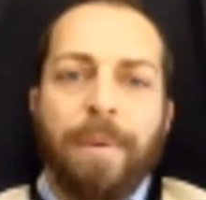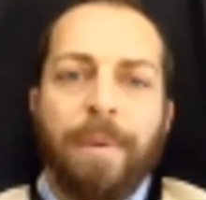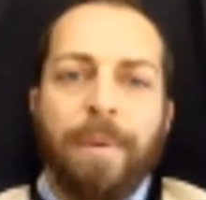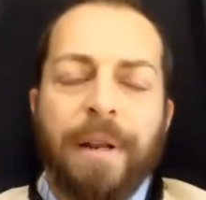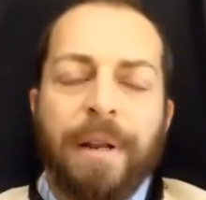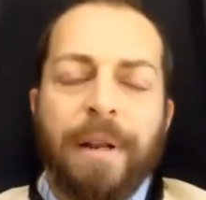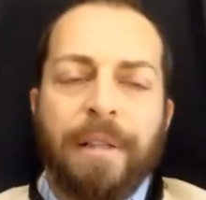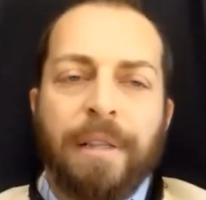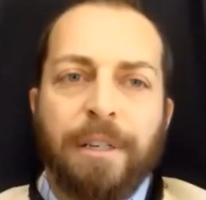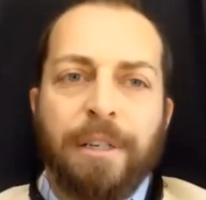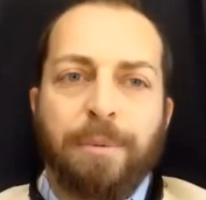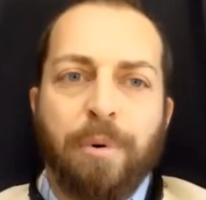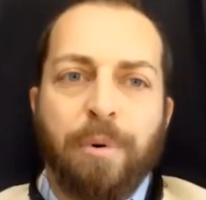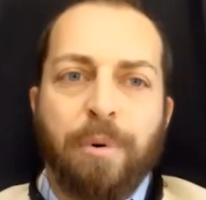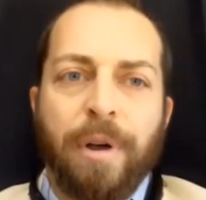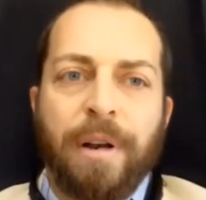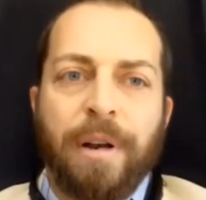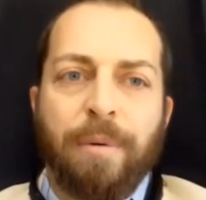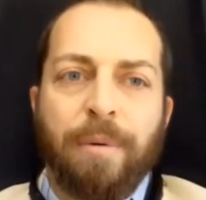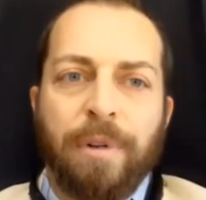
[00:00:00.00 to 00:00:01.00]
mean at this
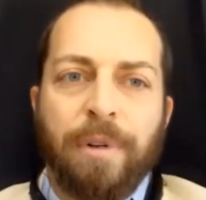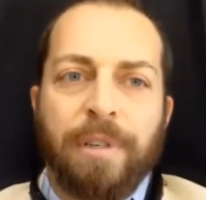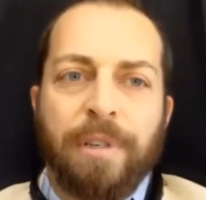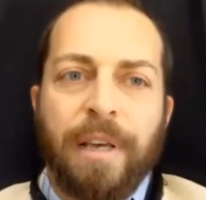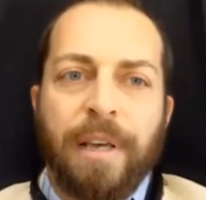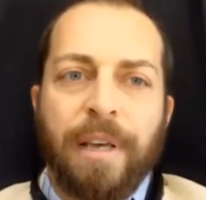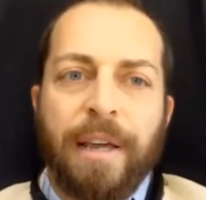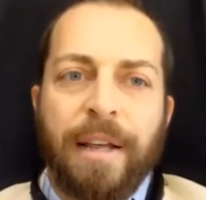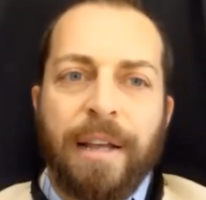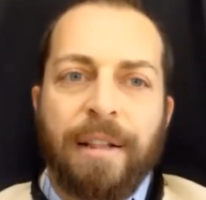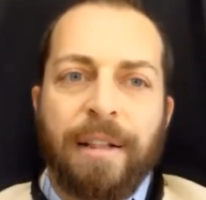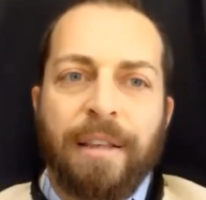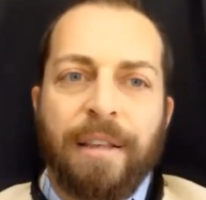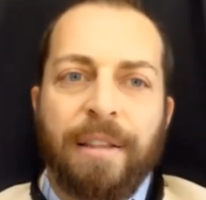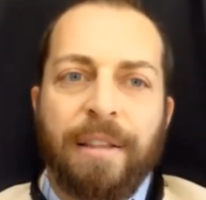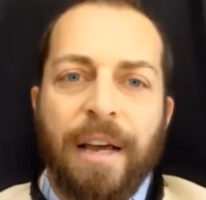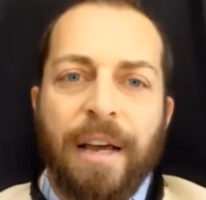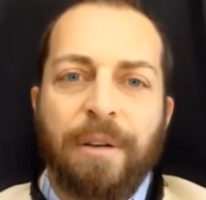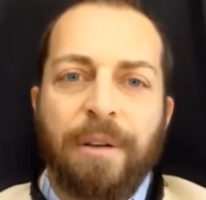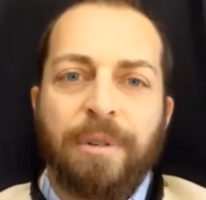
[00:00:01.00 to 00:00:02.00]
point? Once they get the
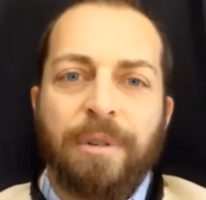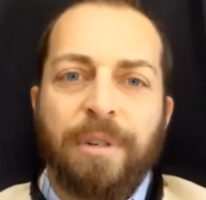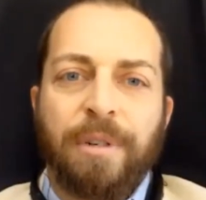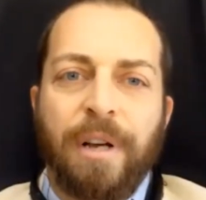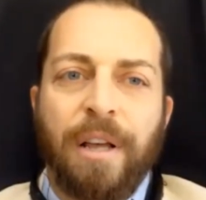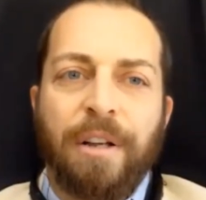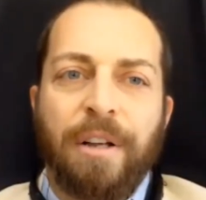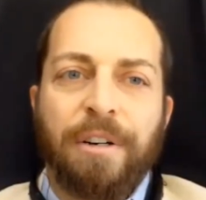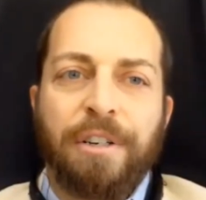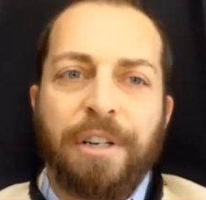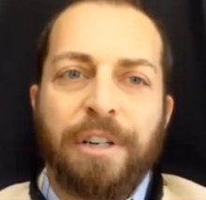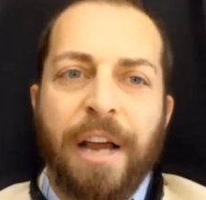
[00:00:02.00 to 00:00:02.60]
$1,000 check